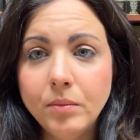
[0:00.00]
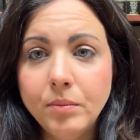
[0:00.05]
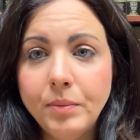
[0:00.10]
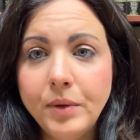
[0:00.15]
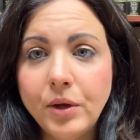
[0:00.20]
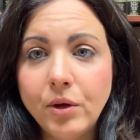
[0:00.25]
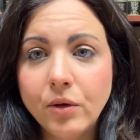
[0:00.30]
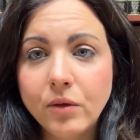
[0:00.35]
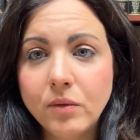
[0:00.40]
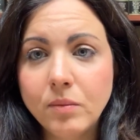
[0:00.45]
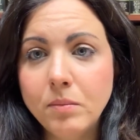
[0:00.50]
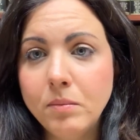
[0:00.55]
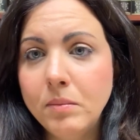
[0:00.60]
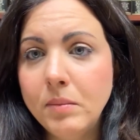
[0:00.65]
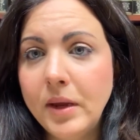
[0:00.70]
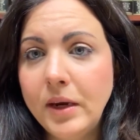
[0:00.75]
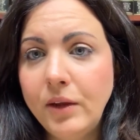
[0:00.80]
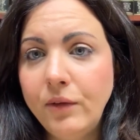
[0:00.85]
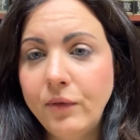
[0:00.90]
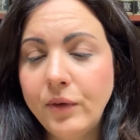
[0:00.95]
because
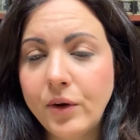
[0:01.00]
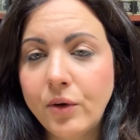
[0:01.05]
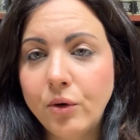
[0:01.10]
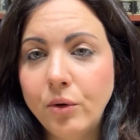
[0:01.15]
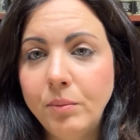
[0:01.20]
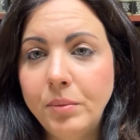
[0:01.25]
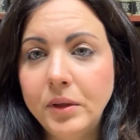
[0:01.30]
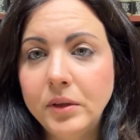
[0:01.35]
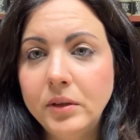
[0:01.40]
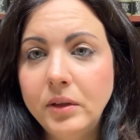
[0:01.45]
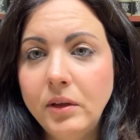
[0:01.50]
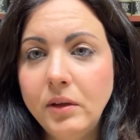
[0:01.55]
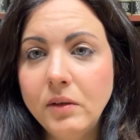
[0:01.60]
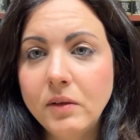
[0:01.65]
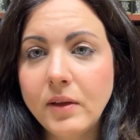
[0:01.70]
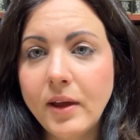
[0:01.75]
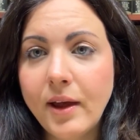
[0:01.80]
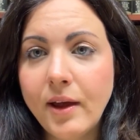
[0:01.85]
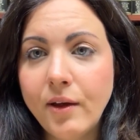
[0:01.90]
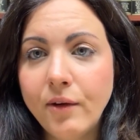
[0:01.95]
many federal
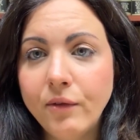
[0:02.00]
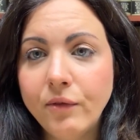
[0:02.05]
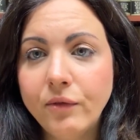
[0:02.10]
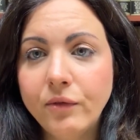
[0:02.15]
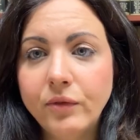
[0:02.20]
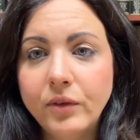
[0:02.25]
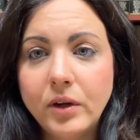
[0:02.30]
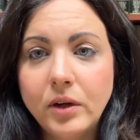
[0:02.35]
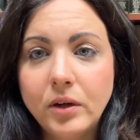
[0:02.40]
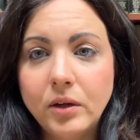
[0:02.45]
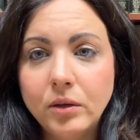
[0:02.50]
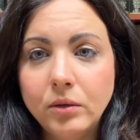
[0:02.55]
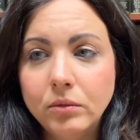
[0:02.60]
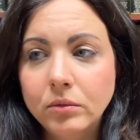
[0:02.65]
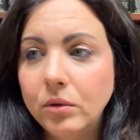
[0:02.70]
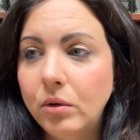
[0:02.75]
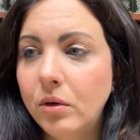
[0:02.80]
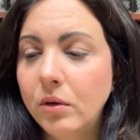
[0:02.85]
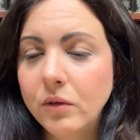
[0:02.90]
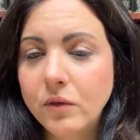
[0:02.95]
buildings have
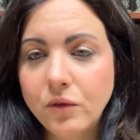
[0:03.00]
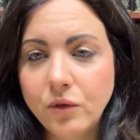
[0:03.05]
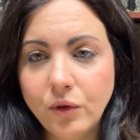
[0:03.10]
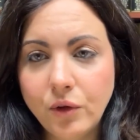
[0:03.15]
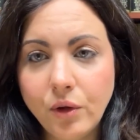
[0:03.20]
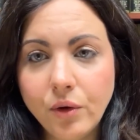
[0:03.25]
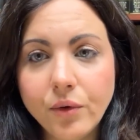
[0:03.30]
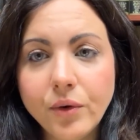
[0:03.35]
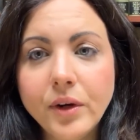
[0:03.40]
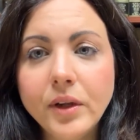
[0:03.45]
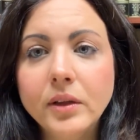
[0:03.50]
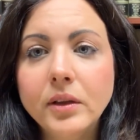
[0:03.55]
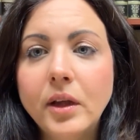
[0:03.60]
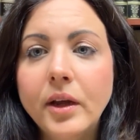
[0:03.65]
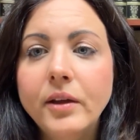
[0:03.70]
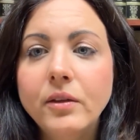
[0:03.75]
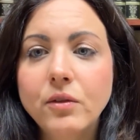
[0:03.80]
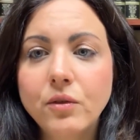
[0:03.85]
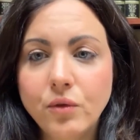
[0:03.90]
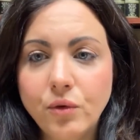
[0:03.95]
long security
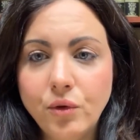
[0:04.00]
lines,